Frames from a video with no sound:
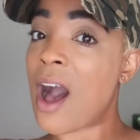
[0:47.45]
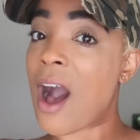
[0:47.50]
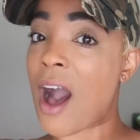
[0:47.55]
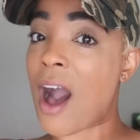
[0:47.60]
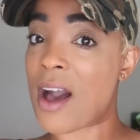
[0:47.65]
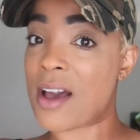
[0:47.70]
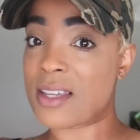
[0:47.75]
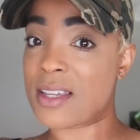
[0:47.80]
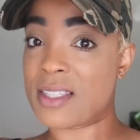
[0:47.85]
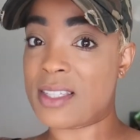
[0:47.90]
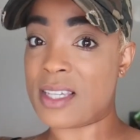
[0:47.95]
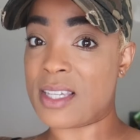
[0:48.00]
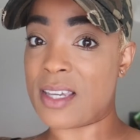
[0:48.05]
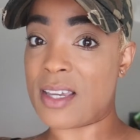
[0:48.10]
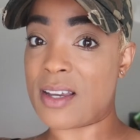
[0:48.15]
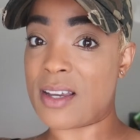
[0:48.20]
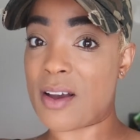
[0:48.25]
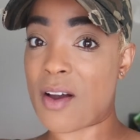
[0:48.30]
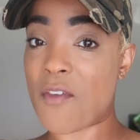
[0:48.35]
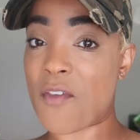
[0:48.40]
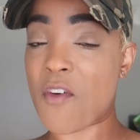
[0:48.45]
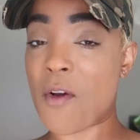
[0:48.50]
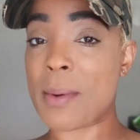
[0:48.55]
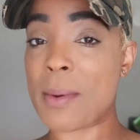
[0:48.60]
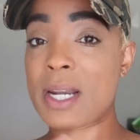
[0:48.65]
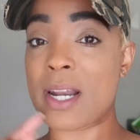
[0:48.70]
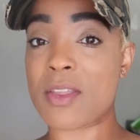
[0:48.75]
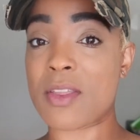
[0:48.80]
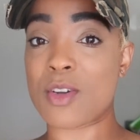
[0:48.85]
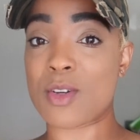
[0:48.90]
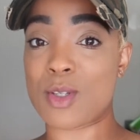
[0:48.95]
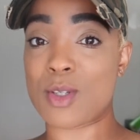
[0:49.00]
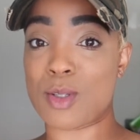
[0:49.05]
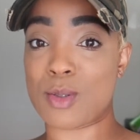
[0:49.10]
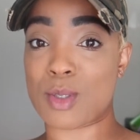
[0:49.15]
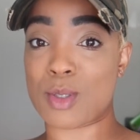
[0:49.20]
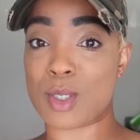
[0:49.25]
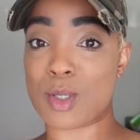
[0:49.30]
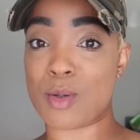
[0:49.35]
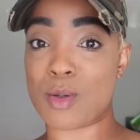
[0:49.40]
idea from another
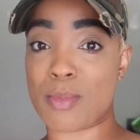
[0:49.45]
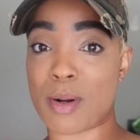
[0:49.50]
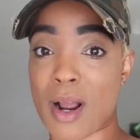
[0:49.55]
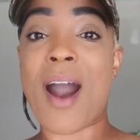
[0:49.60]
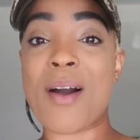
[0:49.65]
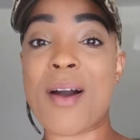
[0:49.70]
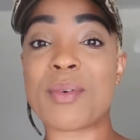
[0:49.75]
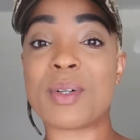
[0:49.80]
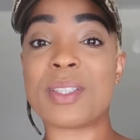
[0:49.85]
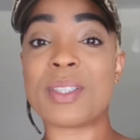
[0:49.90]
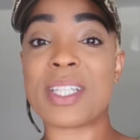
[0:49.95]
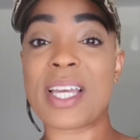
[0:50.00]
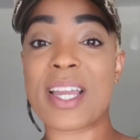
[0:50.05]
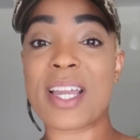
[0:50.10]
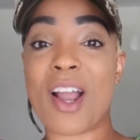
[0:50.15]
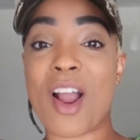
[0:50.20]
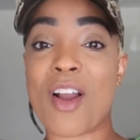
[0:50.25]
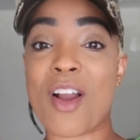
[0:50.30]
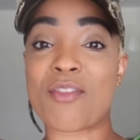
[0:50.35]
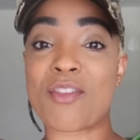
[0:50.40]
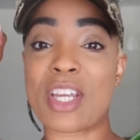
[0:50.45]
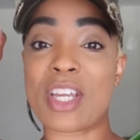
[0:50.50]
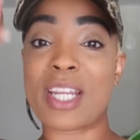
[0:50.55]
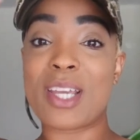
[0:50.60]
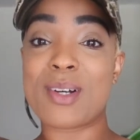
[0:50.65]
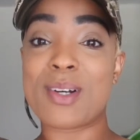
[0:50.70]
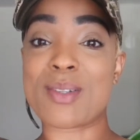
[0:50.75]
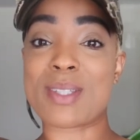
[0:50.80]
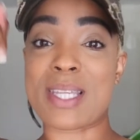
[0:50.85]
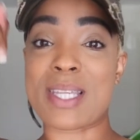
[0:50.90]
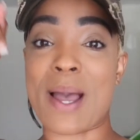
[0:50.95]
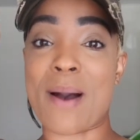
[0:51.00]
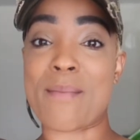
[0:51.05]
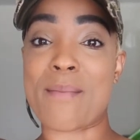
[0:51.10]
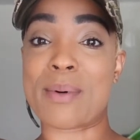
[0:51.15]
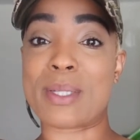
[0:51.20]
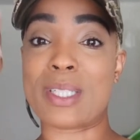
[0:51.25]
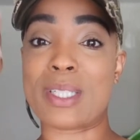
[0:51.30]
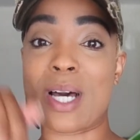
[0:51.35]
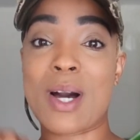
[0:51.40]
youtuber i will link her video down
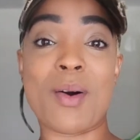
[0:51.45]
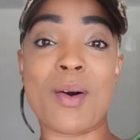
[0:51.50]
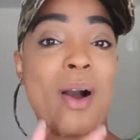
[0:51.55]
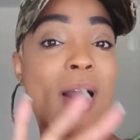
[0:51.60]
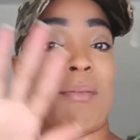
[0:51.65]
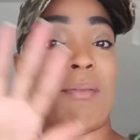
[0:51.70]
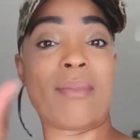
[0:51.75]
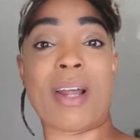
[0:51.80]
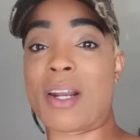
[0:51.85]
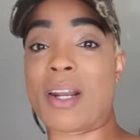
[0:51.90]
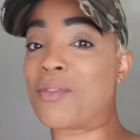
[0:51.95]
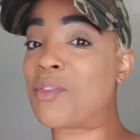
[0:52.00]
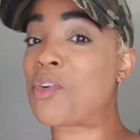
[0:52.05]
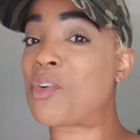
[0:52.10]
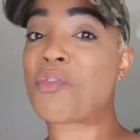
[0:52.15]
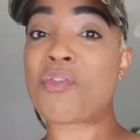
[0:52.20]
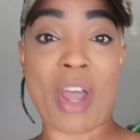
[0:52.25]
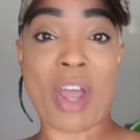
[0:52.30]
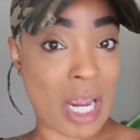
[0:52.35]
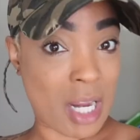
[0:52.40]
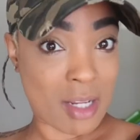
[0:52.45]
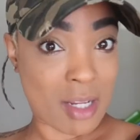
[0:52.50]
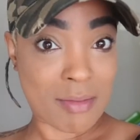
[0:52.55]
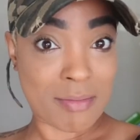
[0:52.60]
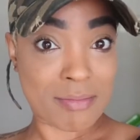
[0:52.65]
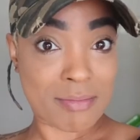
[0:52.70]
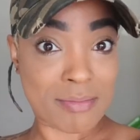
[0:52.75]
below i'm not even gonna fake